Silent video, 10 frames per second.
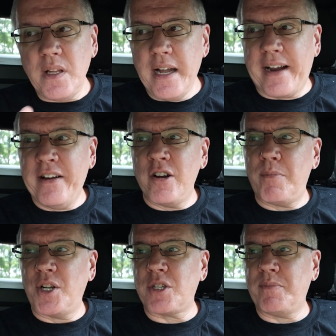I hear
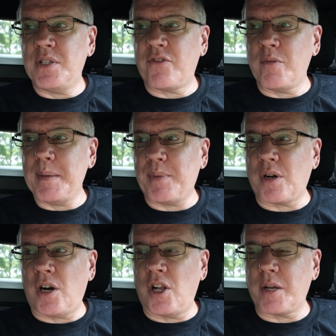a bunch of different
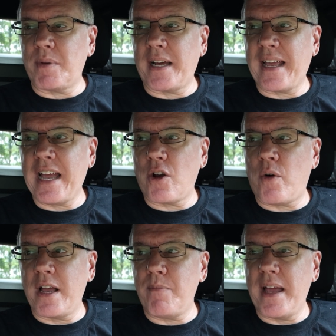people calling, but I can't
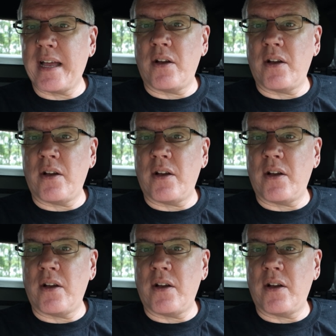quite make